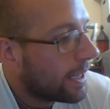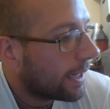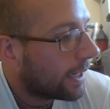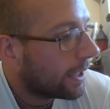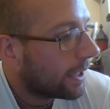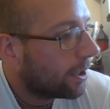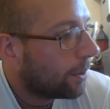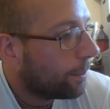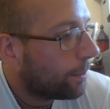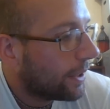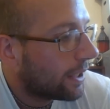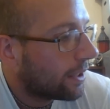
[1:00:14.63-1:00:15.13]

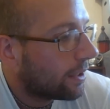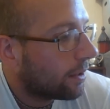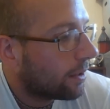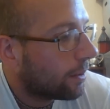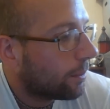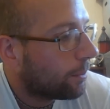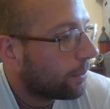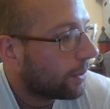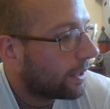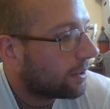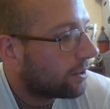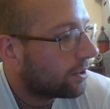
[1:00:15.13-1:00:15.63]
And a
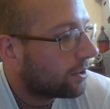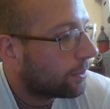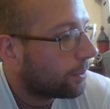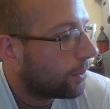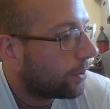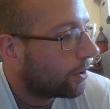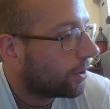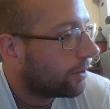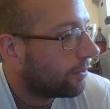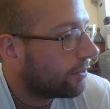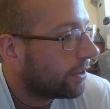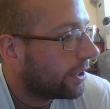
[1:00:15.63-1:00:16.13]
big
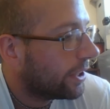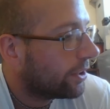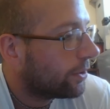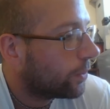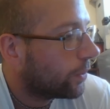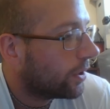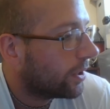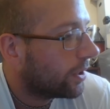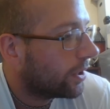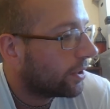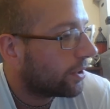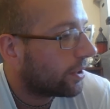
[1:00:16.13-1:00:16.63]
support of this
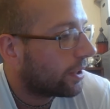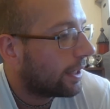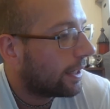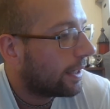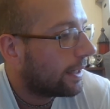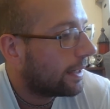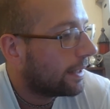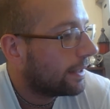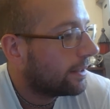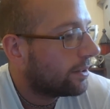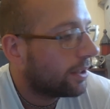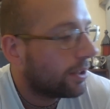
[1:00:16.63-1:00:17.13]
was
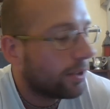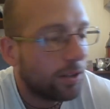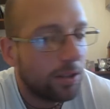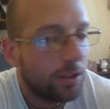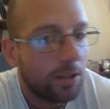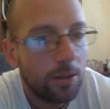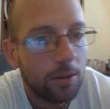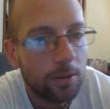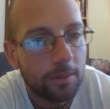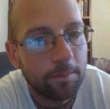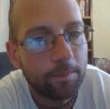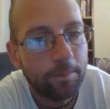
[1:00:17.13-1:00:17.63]
Isaac
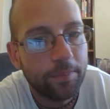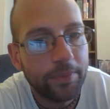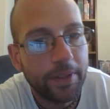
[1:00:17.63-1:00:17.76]
Newton.